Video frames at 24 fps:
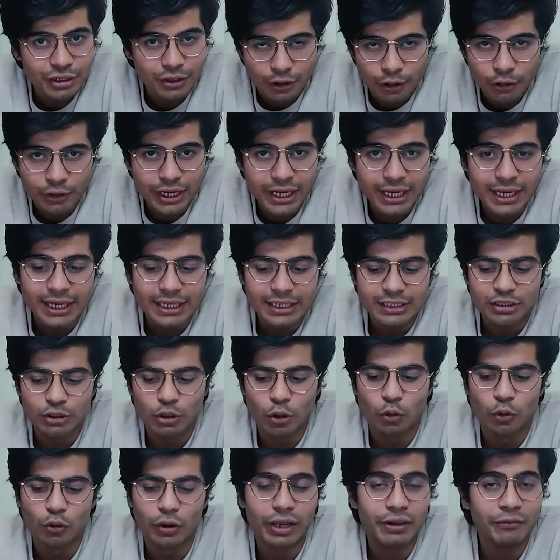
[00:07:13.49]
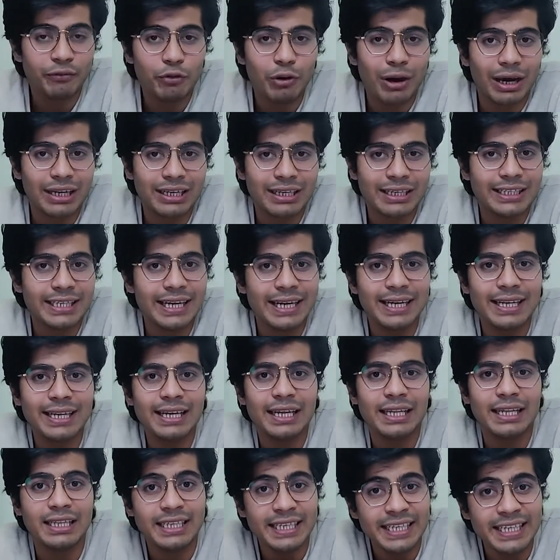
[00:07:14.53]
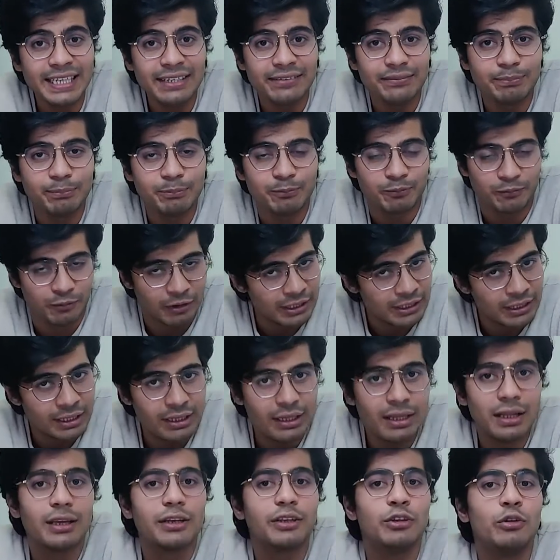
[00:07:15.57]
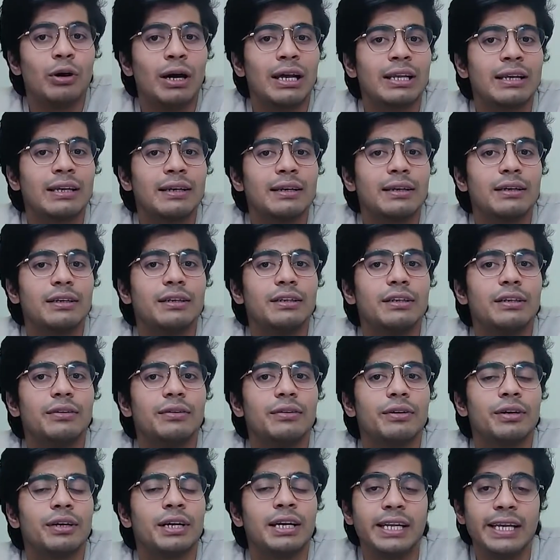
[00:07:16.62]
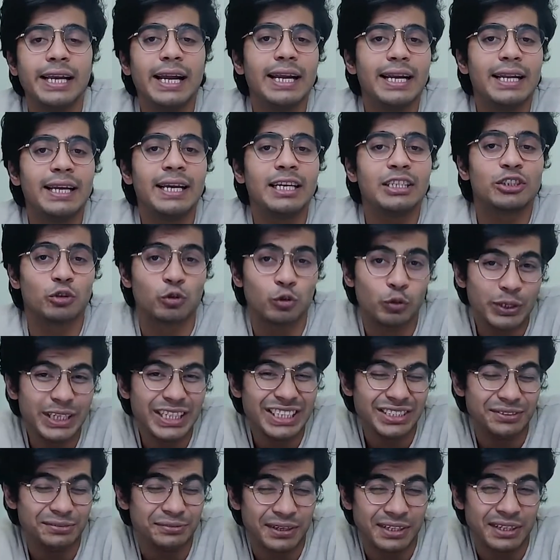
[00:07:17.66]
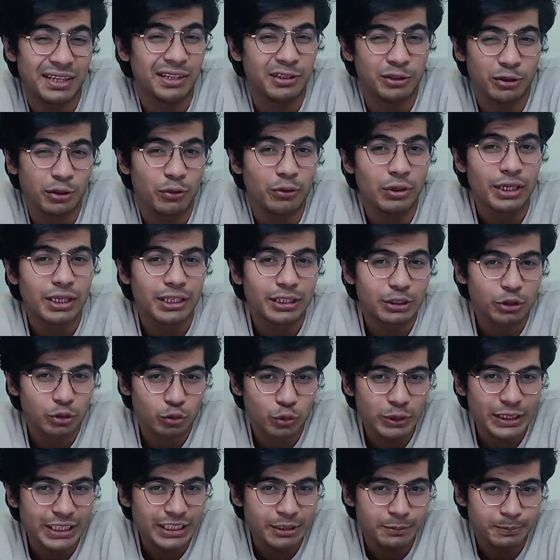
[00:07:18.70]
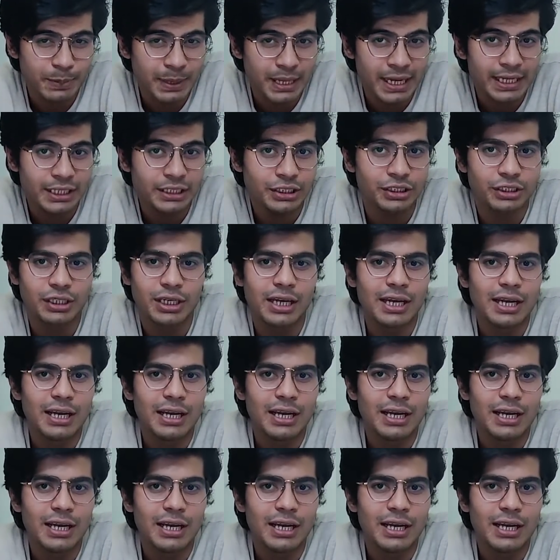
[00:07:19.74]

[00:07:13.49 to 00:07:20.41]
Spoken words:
Okay, so if you are creating a lead funnel, you are creating a squeeze funnel, squeeze page,